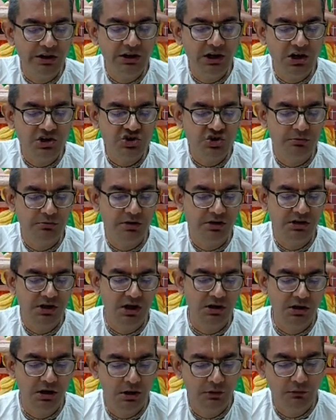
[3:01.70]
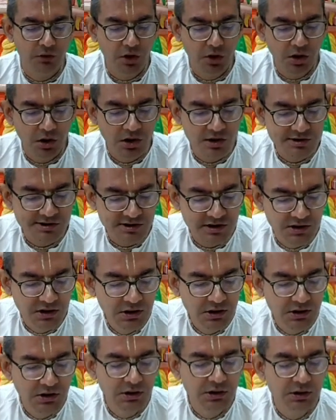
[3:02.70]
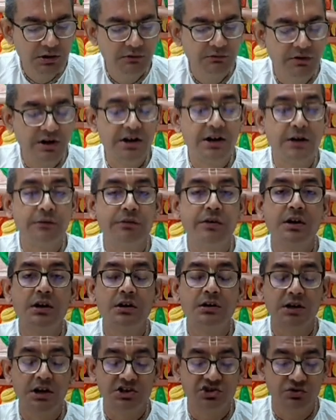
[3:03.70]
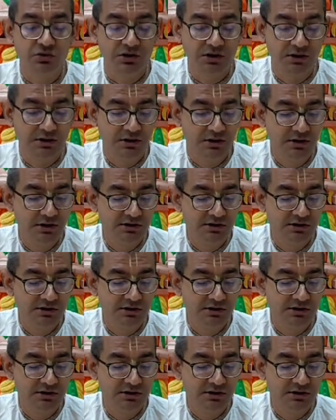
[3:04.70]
one Ashwamedh Yajna was very difficult actually.